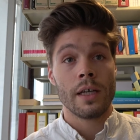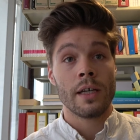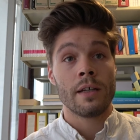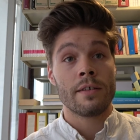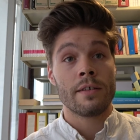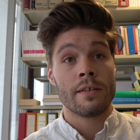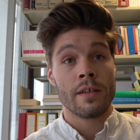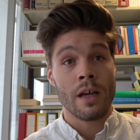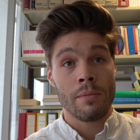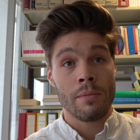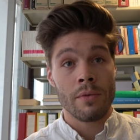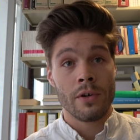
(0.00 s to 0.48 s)
in
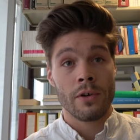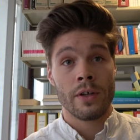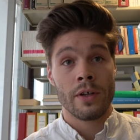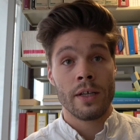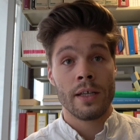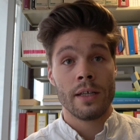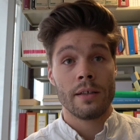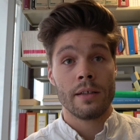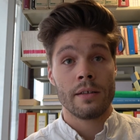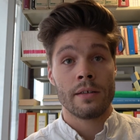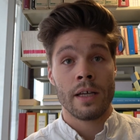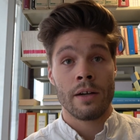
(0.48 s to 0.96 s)

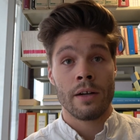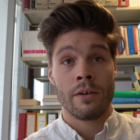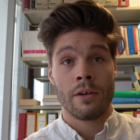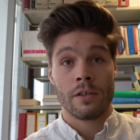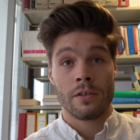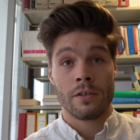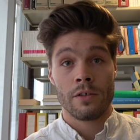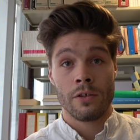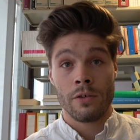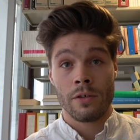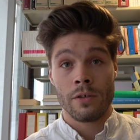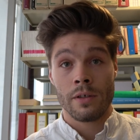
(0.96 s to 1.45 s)
summary, there are
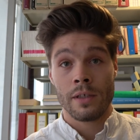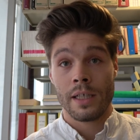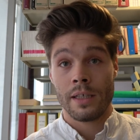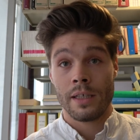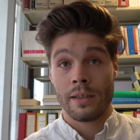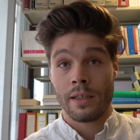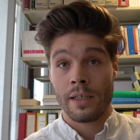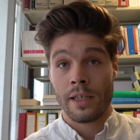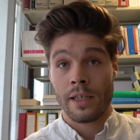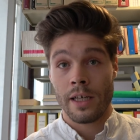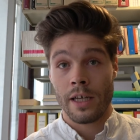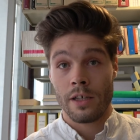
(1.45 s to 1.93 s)
certain
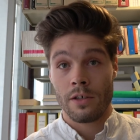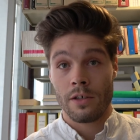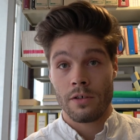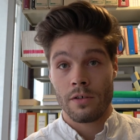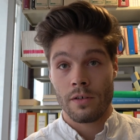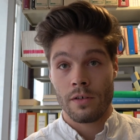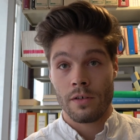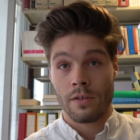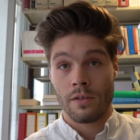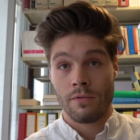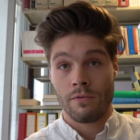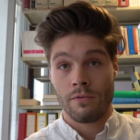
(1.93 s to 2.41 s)

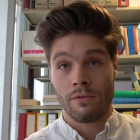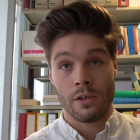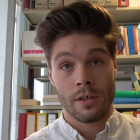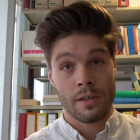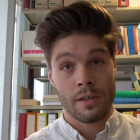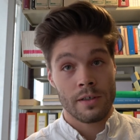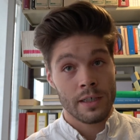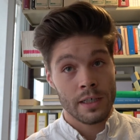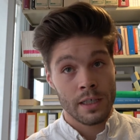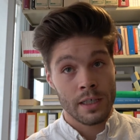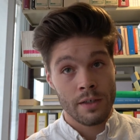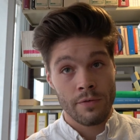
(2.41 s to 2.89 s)
indications for the
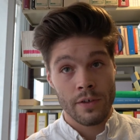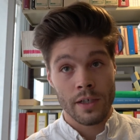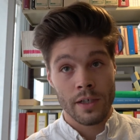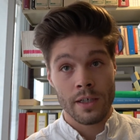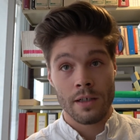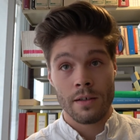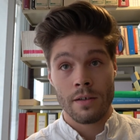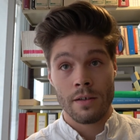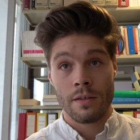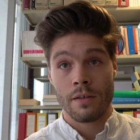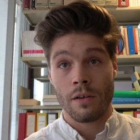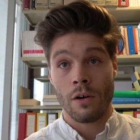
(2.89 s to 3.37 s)

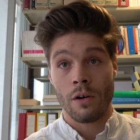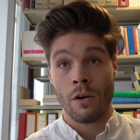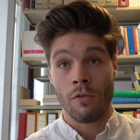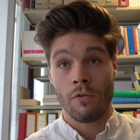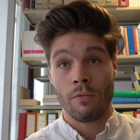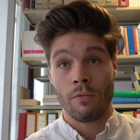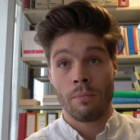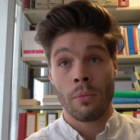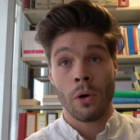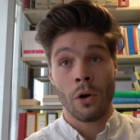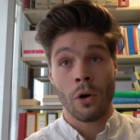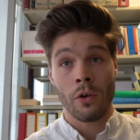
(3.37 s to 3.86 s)
significance
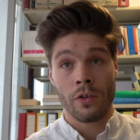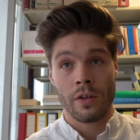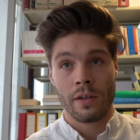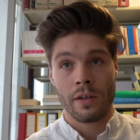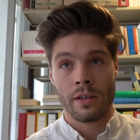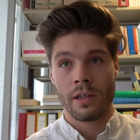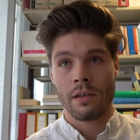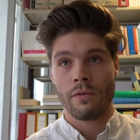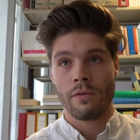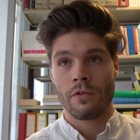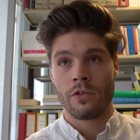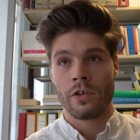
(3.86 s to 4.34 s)
of
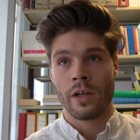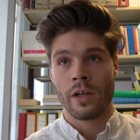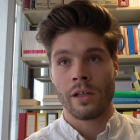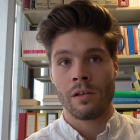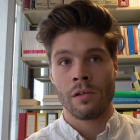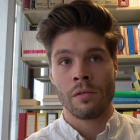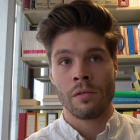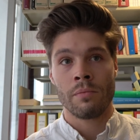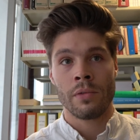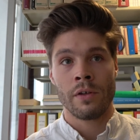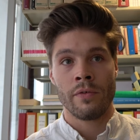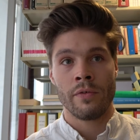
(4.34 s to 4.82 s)
positive
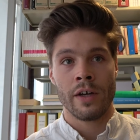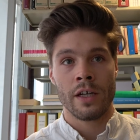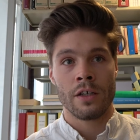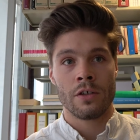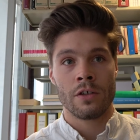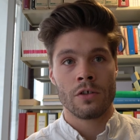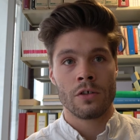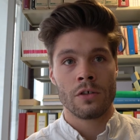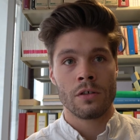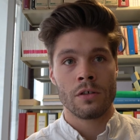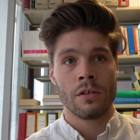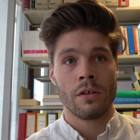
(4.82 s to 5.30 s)
general
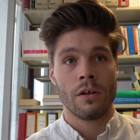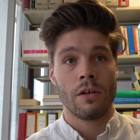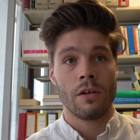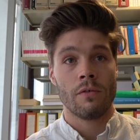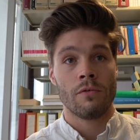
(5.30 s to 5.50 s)
prevention